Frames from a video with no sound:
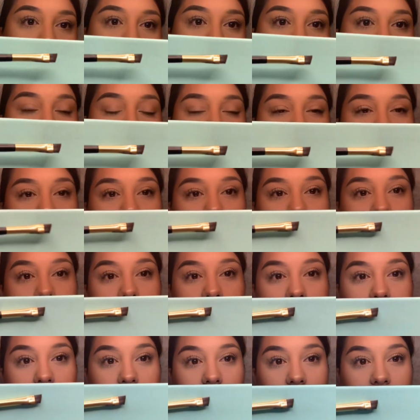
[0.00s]
So it looks
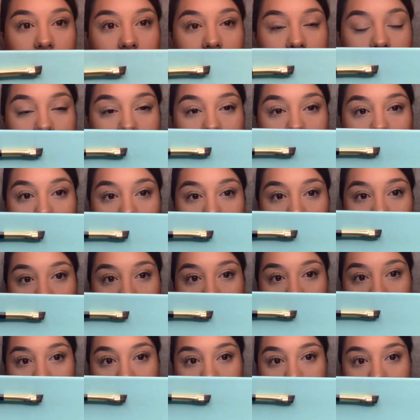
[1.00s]
like this.
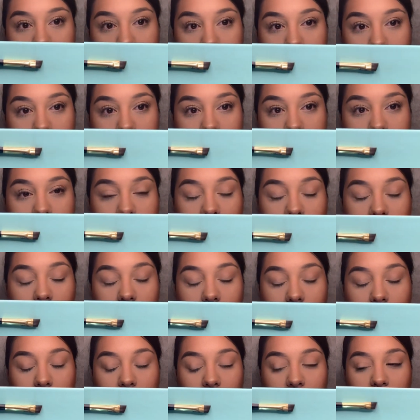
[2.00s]
This is
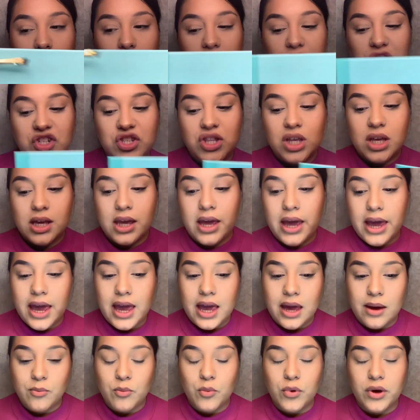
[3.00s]
a brush that
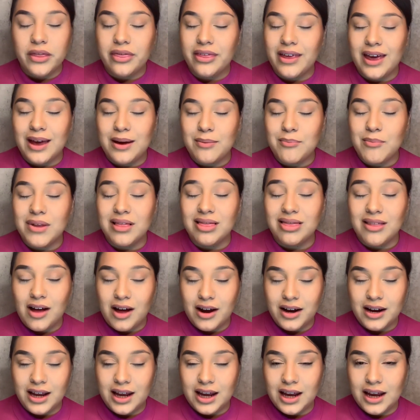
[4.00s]
came with a
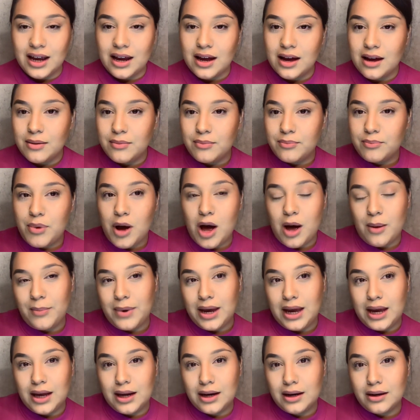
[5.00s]
Milani
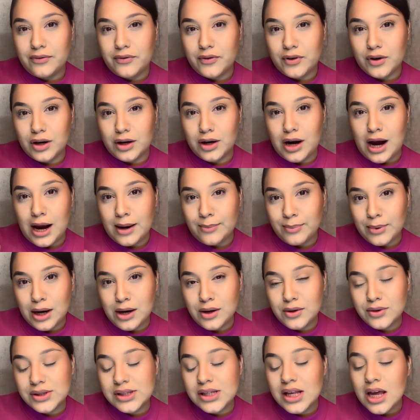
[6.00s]
pomade for
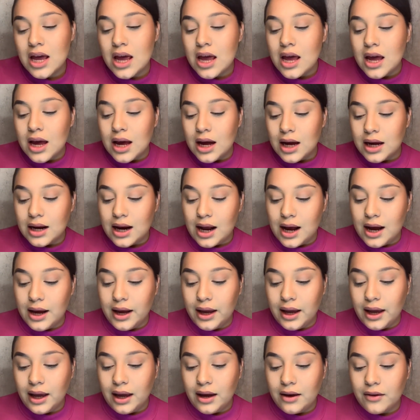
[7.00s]
eyebrows. And
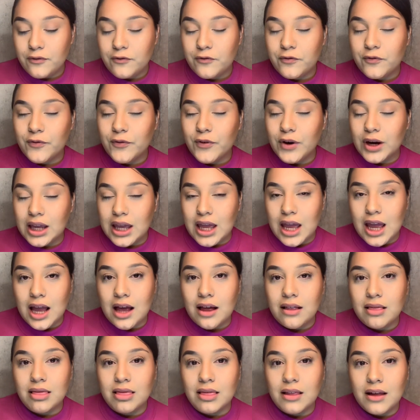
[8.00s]
I
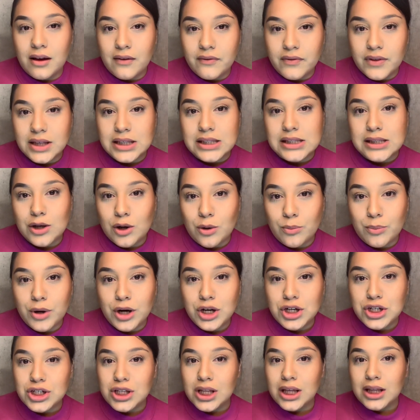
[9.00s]
freaking love this little
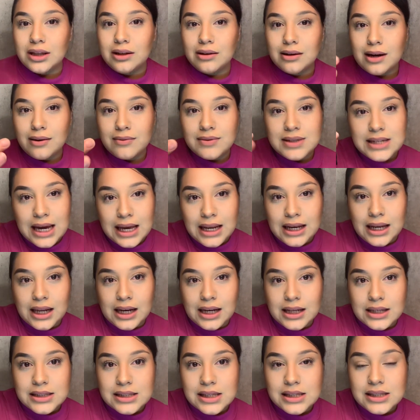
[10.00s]
brush. Like, look how tiny
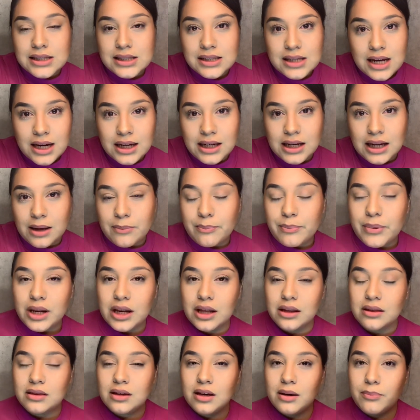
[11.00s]
it is. It's tiny,
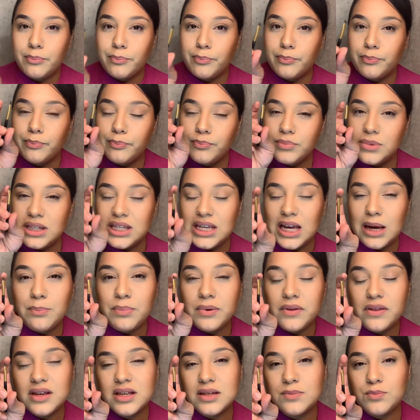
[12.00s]
but the tip
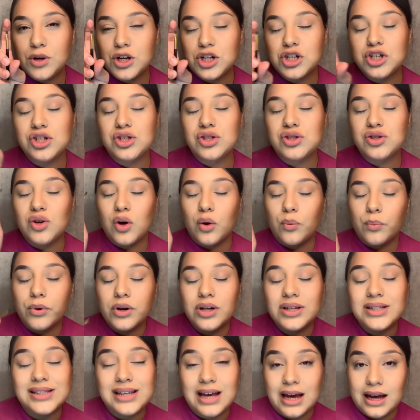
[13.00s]
of this brush is so
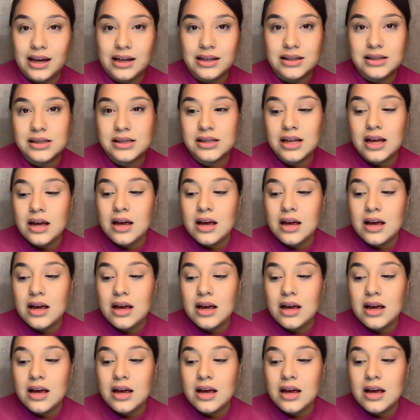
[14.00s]
precise